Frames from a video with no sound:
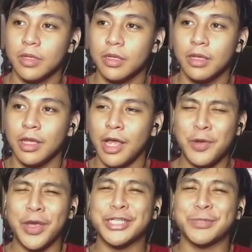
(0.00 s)
I
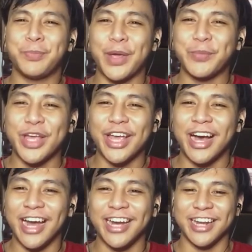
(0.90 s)
don't expect mo
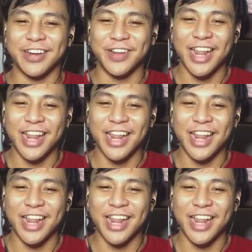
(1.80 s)
i-hire ka doon.